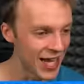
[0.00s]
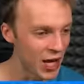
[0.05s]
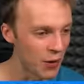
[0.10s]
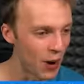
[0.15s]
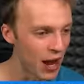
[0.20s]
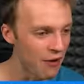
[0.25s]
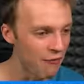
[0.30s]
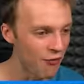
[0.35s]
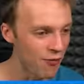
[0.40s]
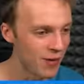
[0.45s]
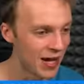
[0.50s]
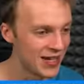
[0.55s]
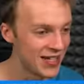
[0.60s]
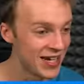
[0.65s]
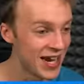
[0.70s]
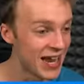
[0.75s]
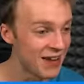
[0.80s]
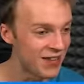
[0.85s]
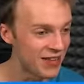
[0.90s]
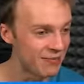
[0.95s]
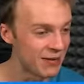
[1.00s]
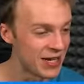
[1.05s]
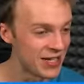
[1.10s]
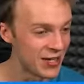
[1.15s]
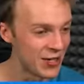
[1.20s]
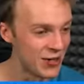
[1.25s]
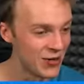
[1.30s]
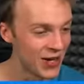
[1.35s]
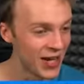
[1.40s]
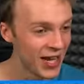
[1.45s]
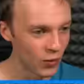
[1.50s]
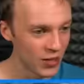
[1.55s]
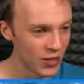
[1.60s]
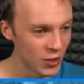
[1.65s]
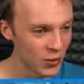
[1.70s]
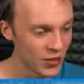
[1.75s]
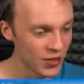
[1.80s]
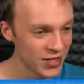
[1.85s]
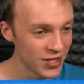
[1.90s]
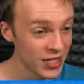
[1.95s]
get away from underneath me, dude. Quick,
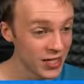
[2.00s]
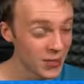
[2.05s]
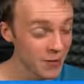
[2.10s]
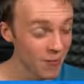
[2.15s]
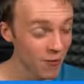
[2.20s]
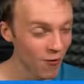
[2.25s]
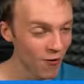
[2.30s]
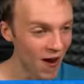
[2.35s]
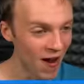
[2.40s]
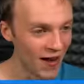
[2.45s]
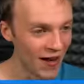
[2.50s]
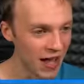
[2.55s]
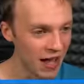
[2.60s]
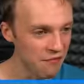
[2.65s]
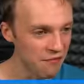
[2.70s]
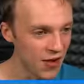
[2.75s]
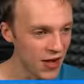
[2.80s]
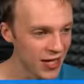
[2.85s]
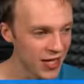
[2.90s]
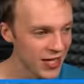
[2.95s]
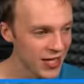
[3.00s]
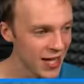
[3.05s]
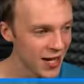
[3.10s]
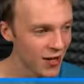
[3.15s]
go underneath the piranha. If I can